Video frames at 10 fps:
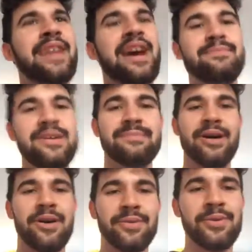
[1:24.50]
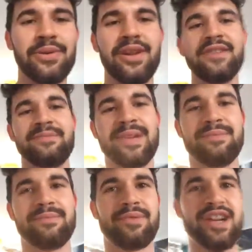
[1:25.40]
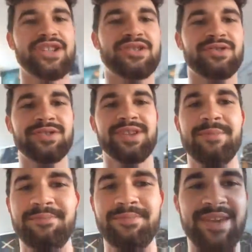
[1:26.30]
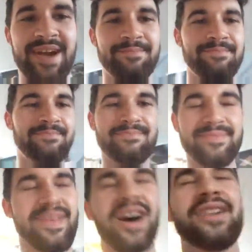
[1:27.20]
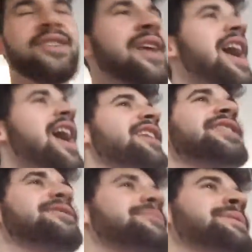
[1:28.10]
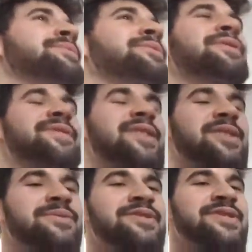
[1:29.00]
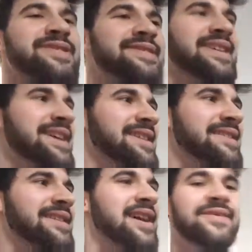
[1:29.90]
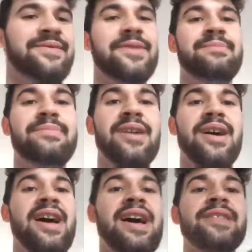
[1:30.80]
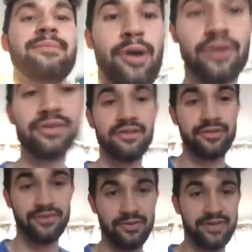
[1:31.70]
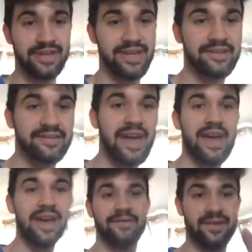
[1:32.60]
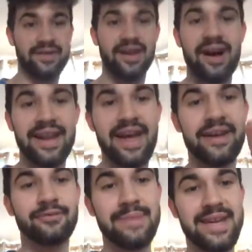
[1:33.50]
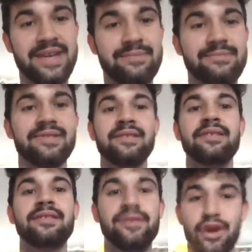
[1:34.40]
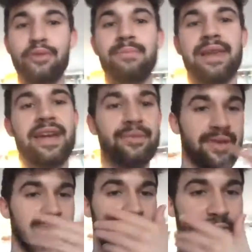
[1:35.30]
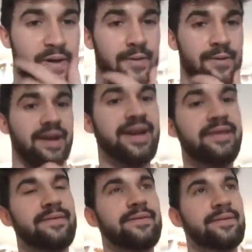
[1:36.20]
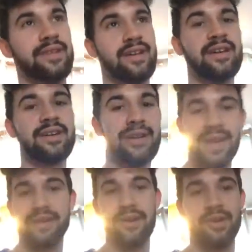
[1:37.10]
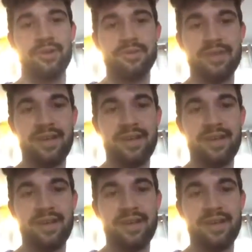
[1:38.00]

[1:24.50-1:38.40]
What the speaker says: that meme about all life being precious or something. Yeah, I don't know. I can't remember what the fuck I was saying in the last vid. But the moral of the story is, if you can't handle memes, don't play with Lego. And if you like Lego,